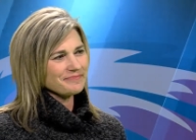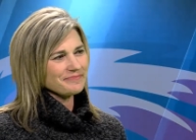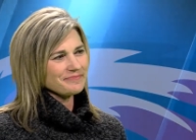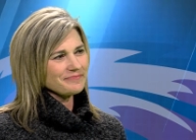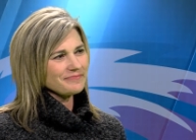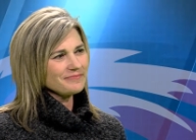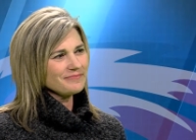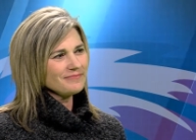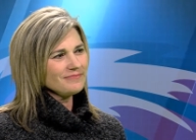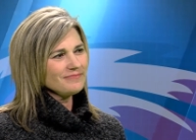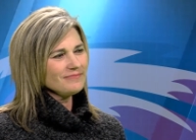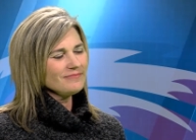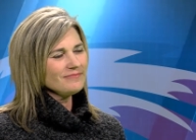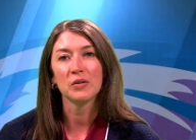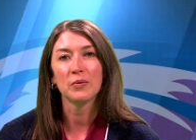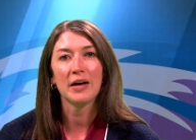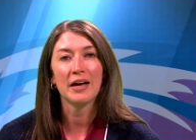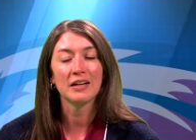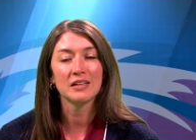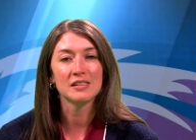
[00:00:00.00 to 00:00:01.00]
Julie also
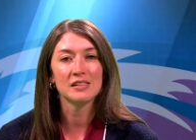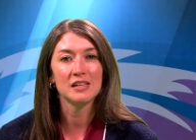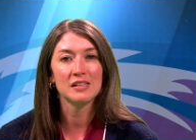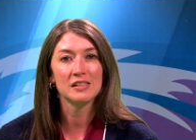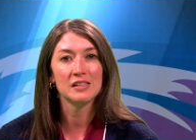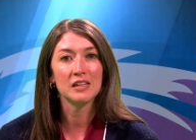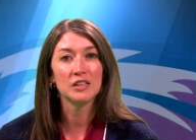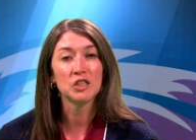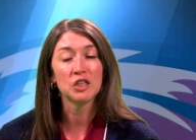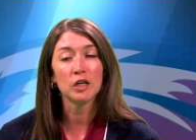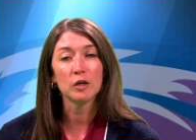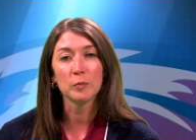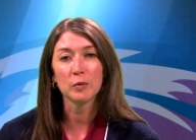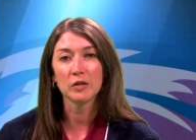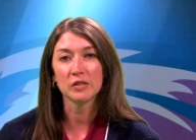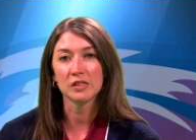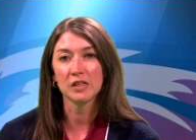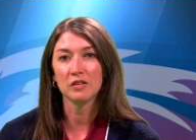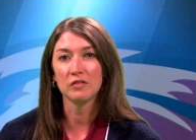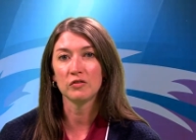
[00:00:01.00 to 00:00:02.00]
acts as the
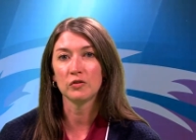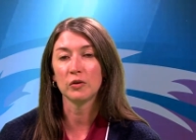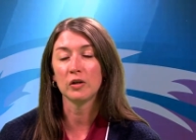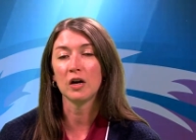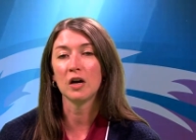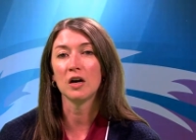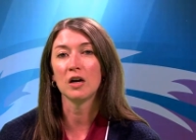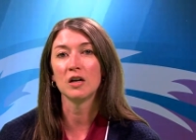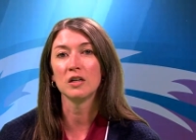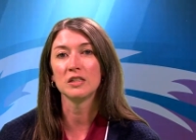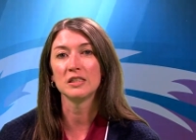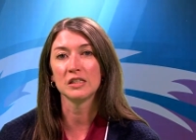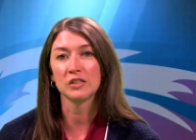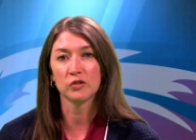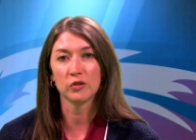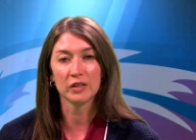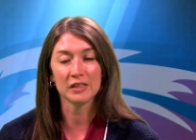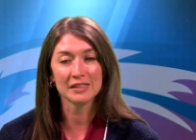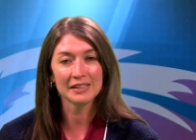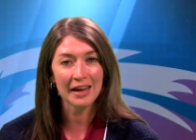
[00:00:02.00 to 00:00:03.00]
chairperson for our
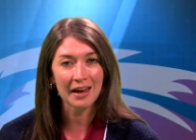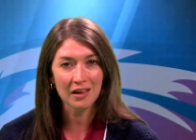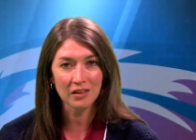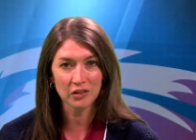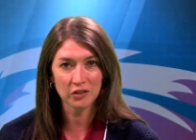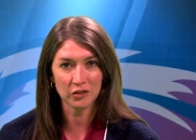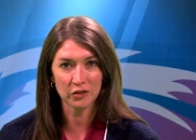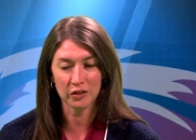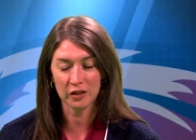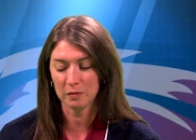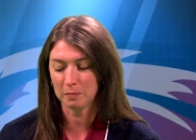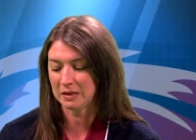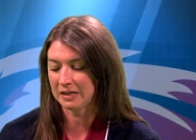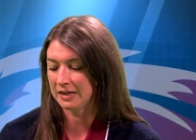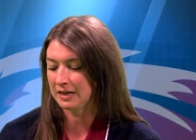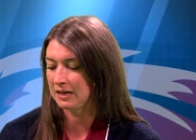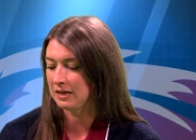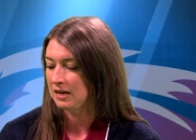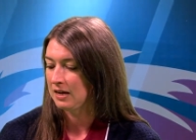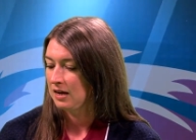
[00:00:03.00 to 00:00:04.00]
district's calendar
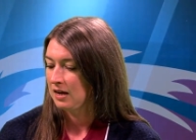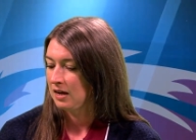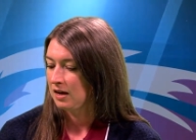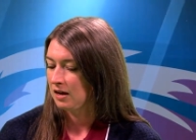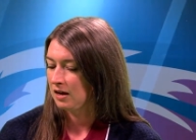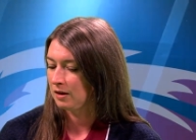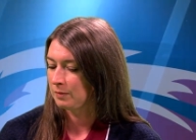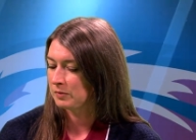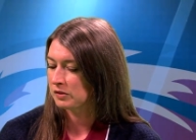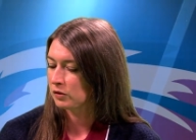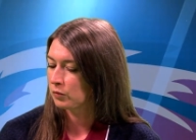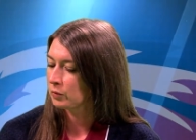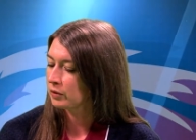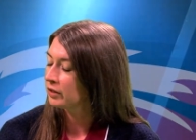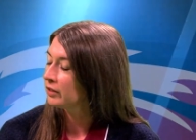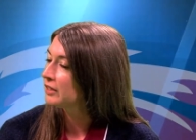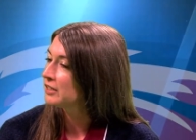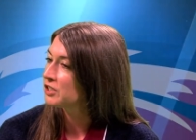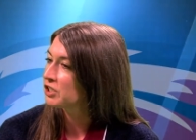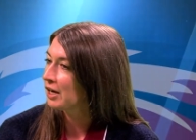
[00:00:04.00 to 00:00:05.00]
committee. So we're
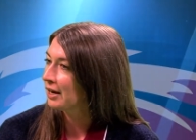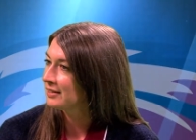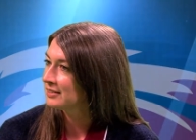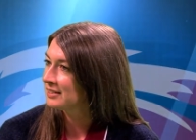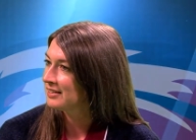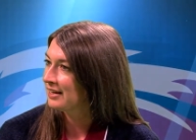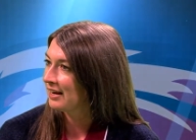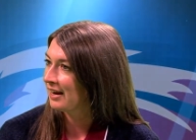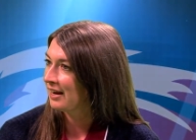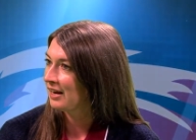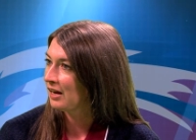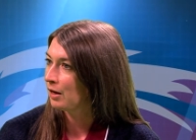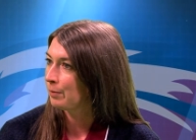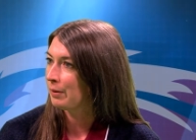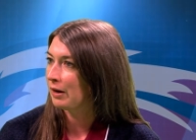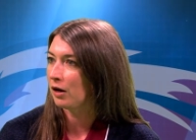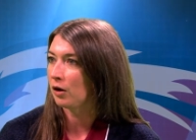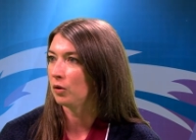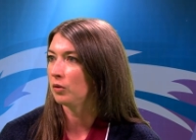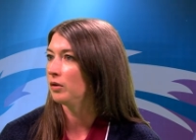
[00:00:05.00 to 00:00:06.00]
going to chat today
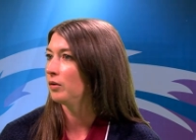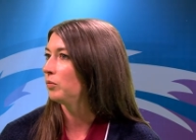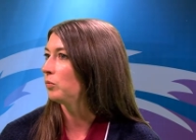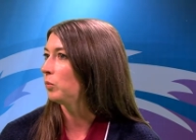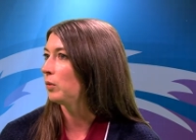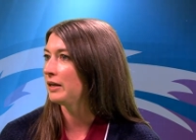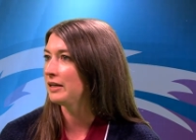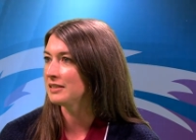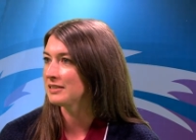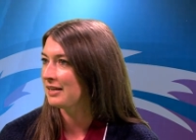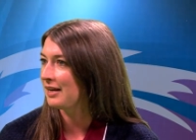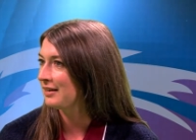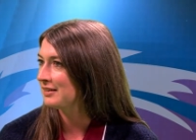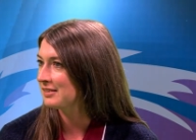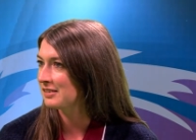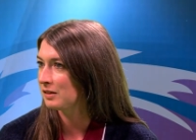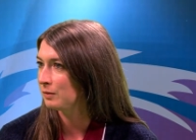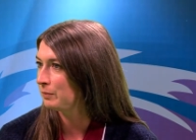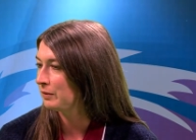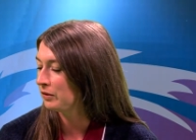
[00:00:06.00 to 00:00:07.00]
about what it takes
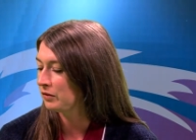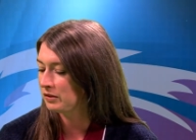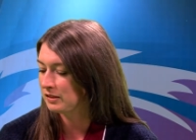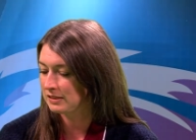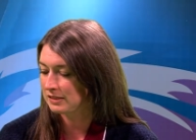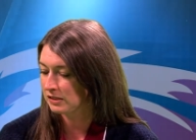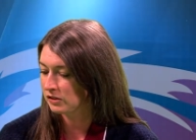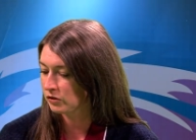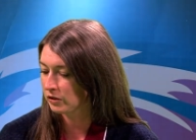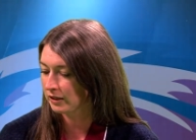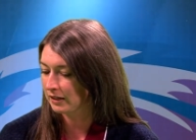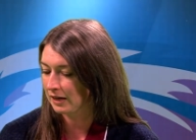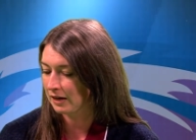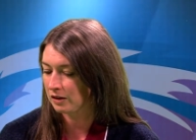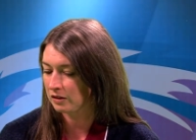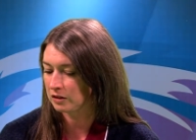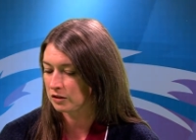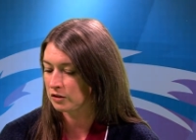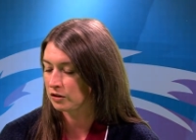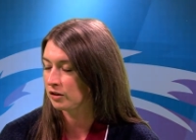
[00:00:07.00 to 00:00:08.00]
to build the district
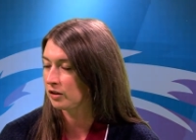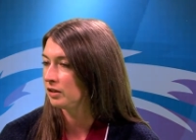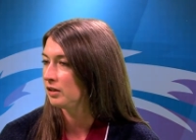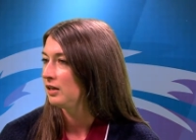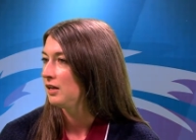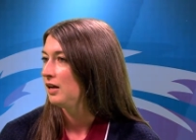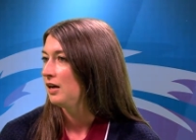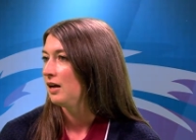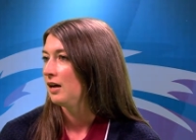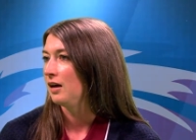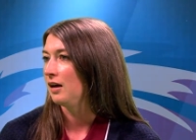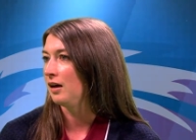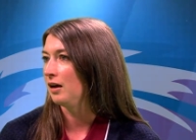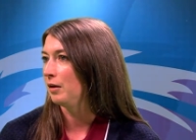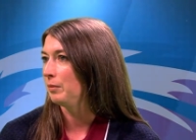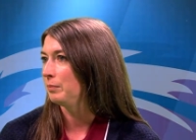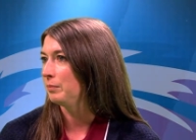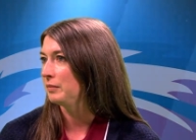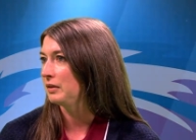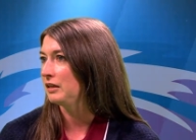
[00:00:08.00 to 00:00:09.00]
calendar.
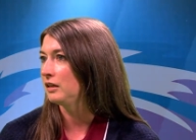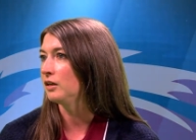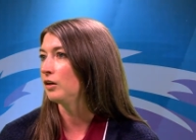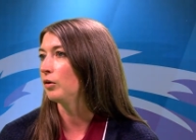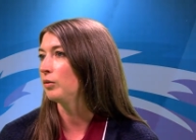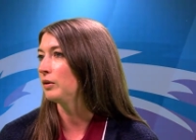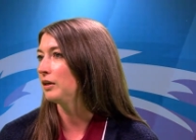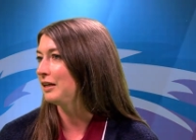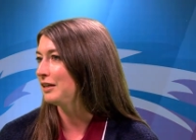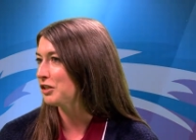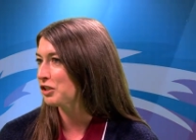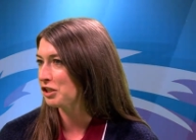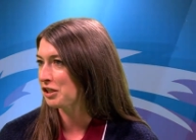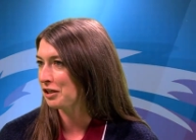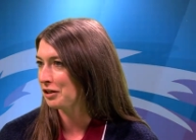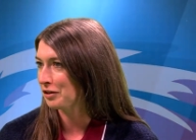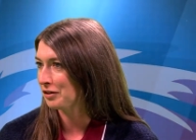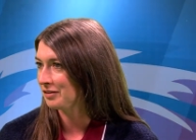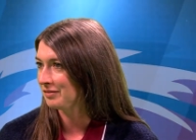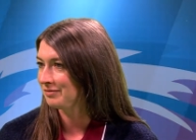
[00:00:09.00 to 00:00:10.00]
Each
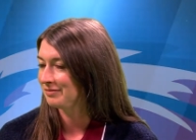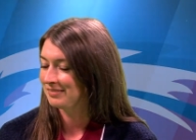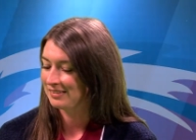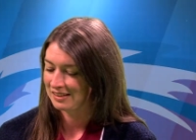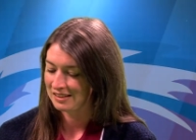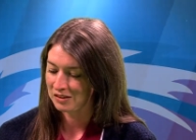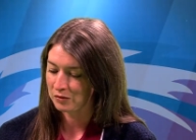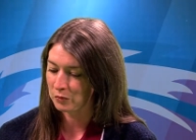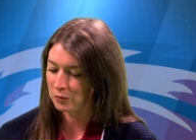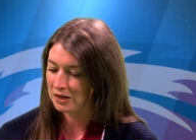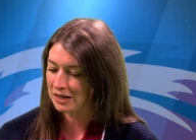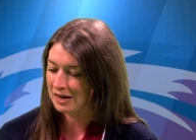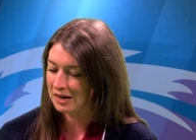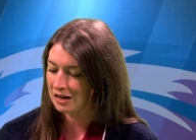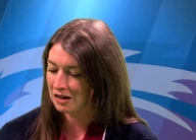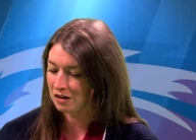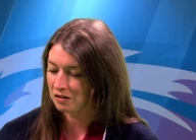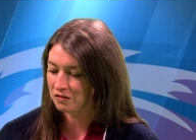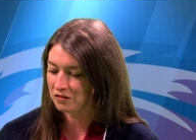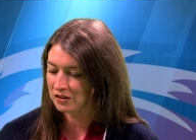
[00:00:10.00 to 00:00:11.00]
year we
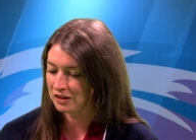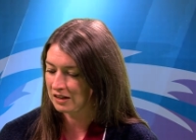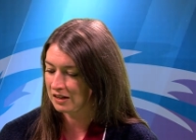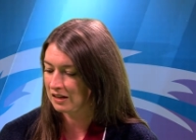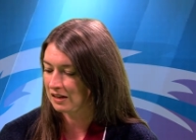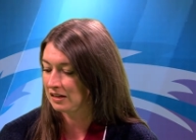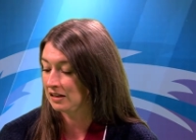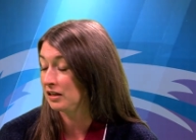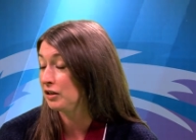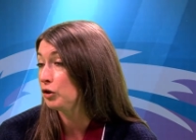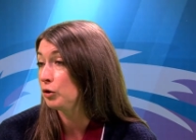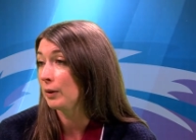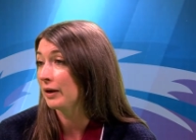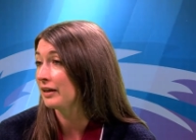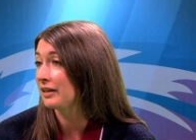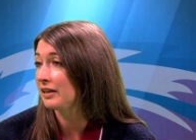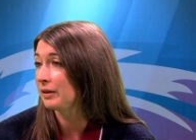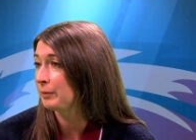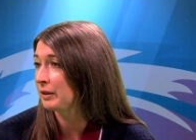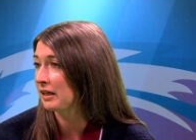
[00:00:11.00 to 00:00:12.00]
have a new
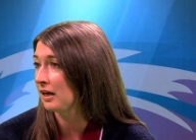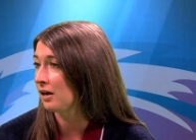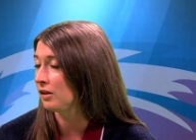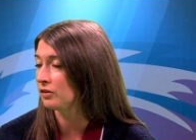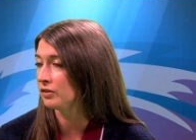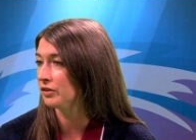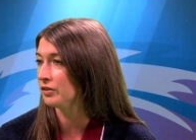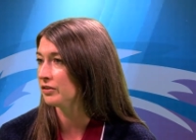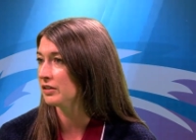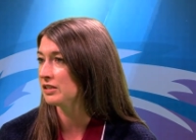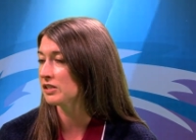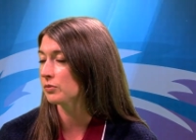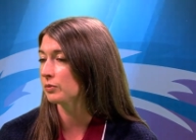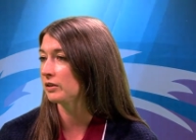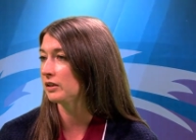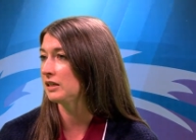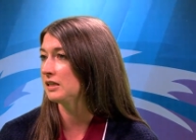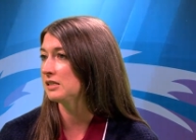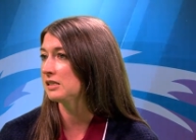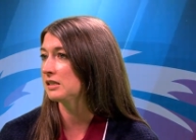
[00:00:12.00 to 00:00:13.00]
academic calendar that's
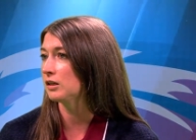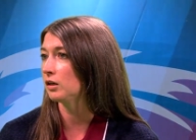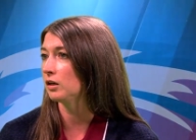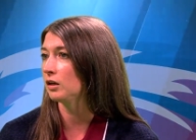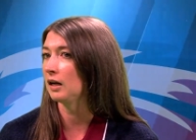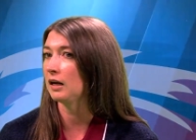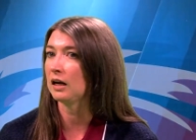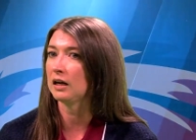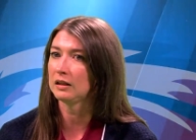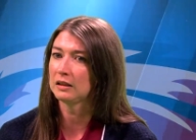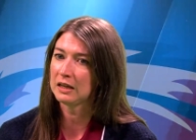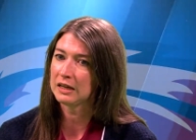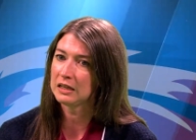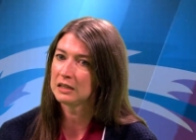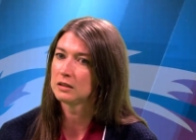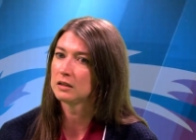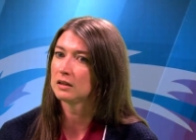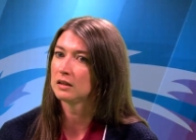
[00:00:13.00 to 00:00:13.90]
released at late